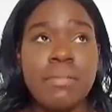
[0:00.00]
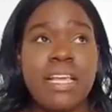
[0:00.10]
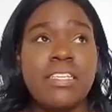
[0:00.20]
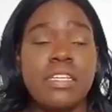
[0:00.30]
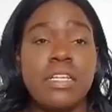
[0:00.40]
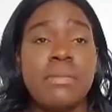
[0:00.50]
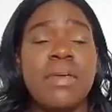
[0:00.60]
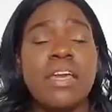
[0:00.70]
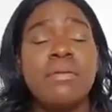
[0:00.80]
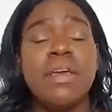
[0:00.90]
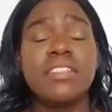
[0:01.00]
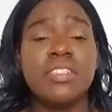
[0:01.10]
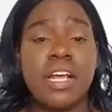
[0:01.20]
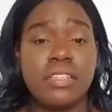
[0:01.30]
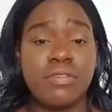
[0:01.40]
basically picking a
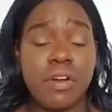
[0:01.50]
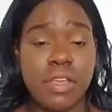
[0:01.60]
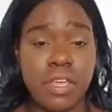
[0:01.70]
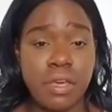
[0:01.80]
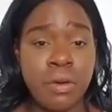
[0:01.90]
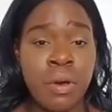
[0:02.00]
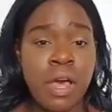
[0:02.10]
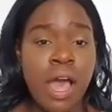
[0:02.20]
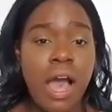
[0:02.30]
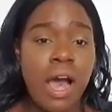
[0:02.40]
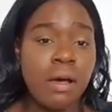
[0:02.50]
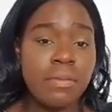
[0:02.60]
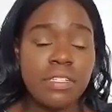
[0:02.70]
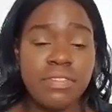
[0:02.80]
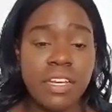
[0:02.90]
major that's for you.
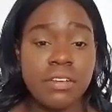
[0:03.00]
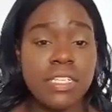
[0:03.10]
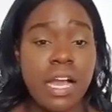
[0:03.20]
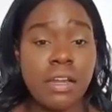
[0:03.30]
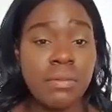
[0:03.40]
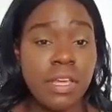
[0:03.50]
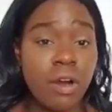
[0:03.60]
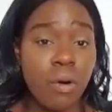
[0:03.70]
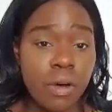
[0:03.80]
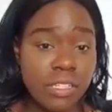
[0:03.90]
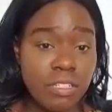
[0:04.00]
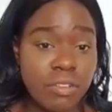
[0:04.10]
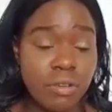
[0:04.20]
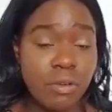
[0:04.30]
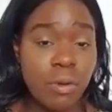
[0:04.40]
This video is not going to be on
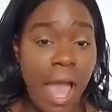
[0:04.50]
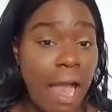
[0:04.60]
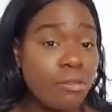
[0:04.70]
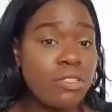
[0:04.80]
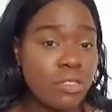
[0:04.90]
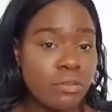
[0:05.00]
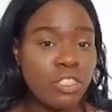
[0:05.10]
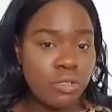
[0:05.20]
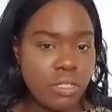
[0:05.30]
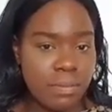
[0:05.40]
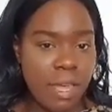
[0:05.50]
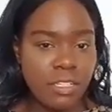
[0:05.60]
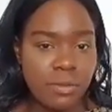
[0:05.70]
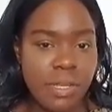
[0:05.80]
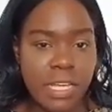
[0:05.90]
to how to choose a
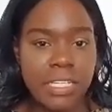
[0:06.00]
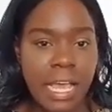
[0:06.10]
major, because